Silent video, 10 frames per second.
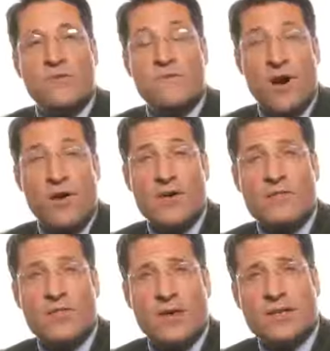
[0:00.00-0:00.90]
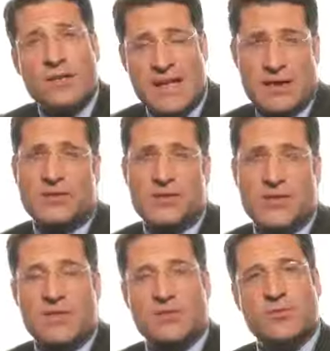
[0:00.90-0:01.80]
When the far infrared
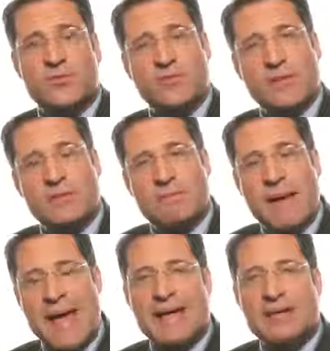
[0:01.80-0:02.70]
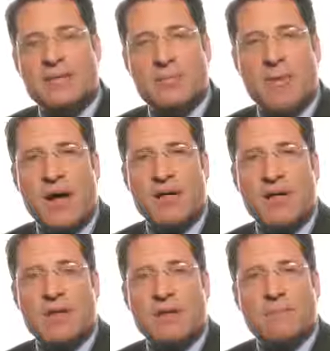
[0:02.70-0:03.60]
energy that's reflected back into the
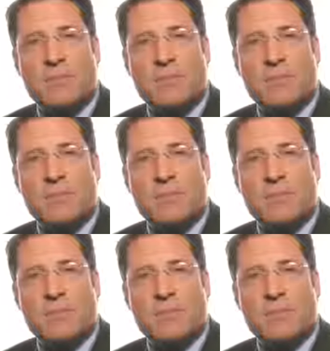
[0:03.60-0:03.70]
body